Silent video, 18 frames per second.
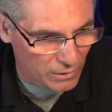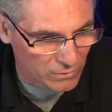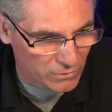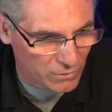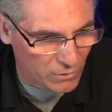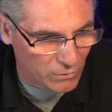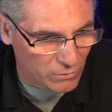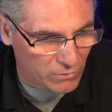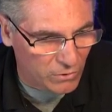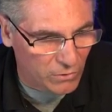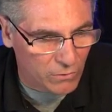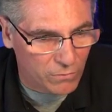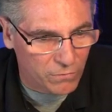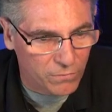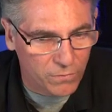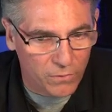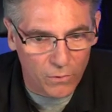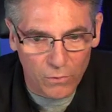Let's go to the
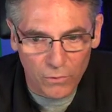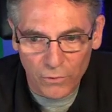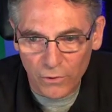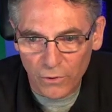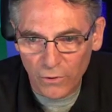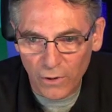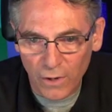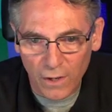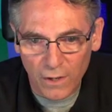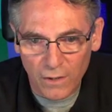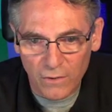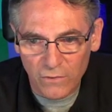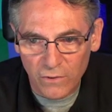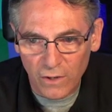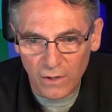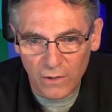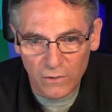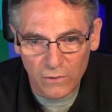folder
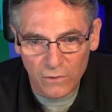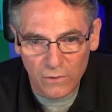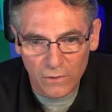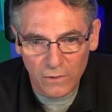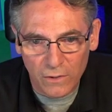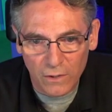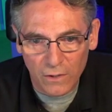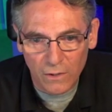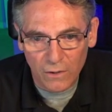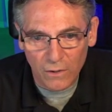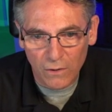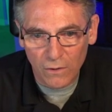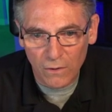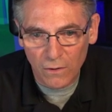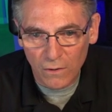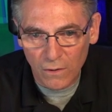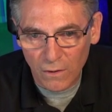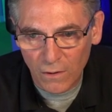and take a look
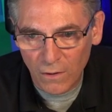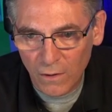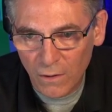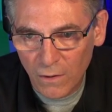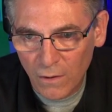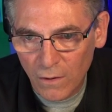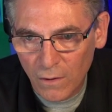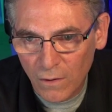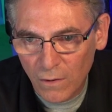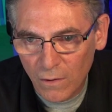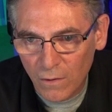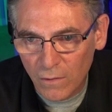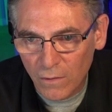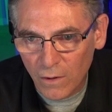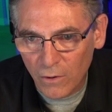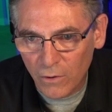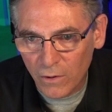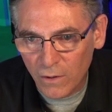here.
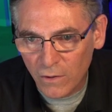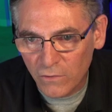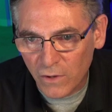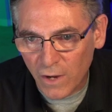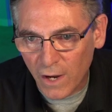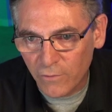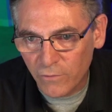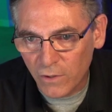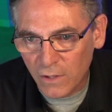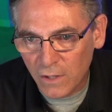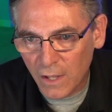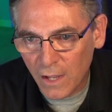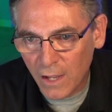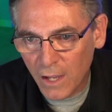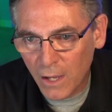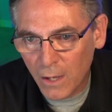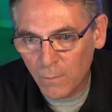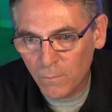There it is,
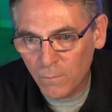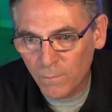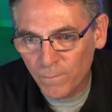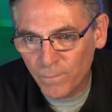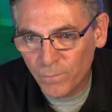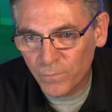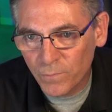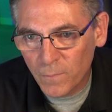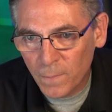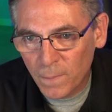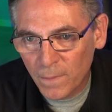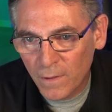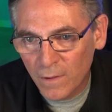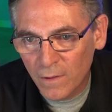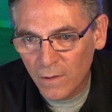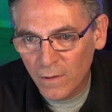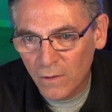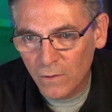IVCAM.
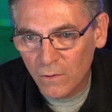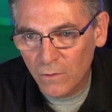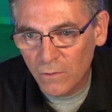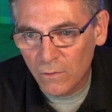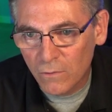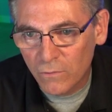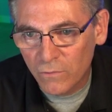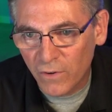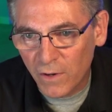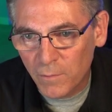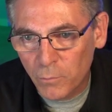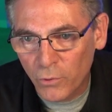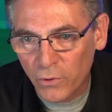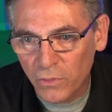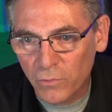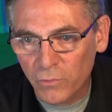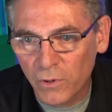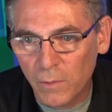
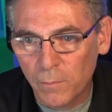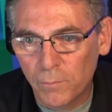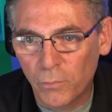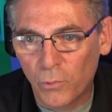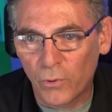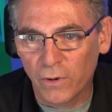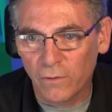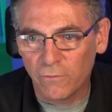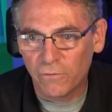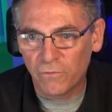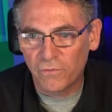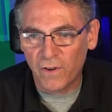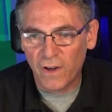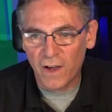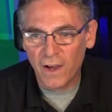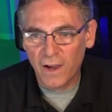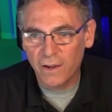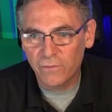
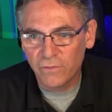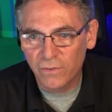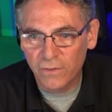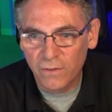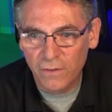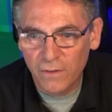5.3.5.